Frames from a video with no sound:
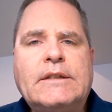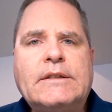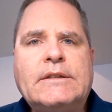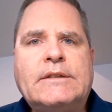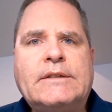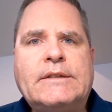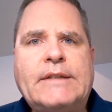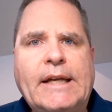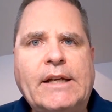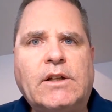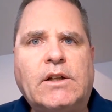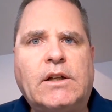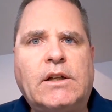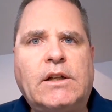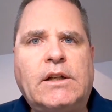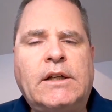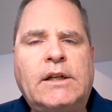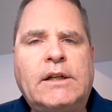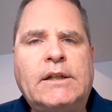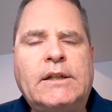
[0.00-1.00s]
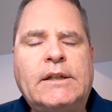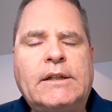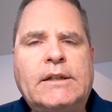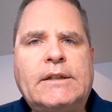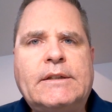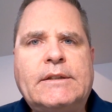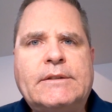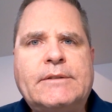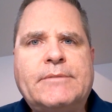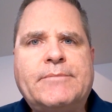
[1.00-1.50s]
steal
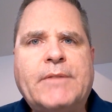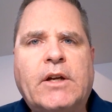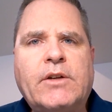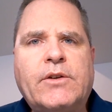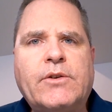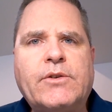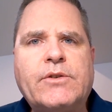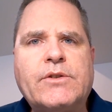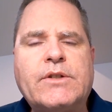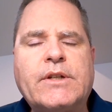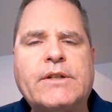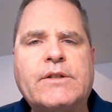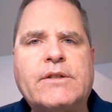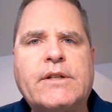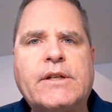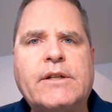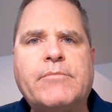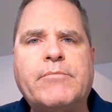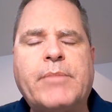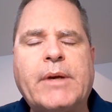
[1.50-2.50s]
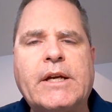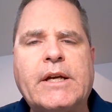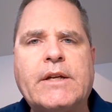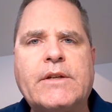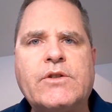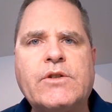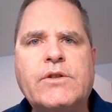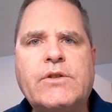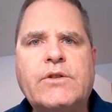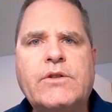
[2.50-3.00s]
the 116
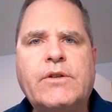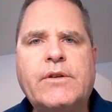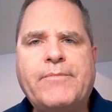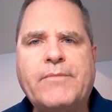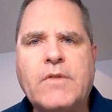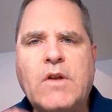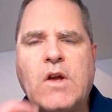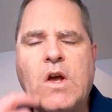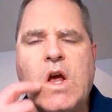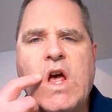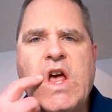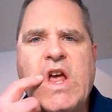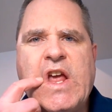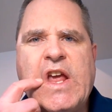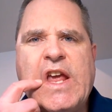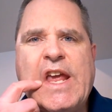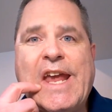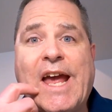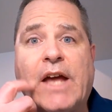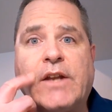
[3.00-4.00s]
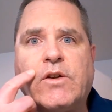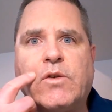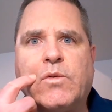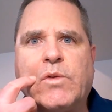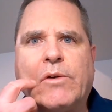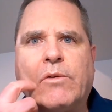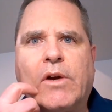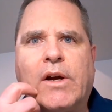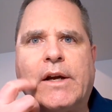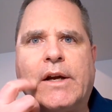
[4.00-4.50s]
pages, he had to
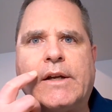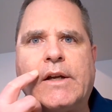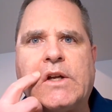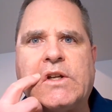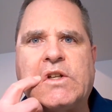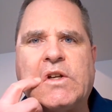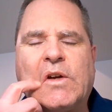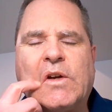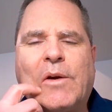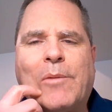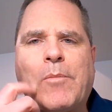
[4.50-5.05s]
rewrite it.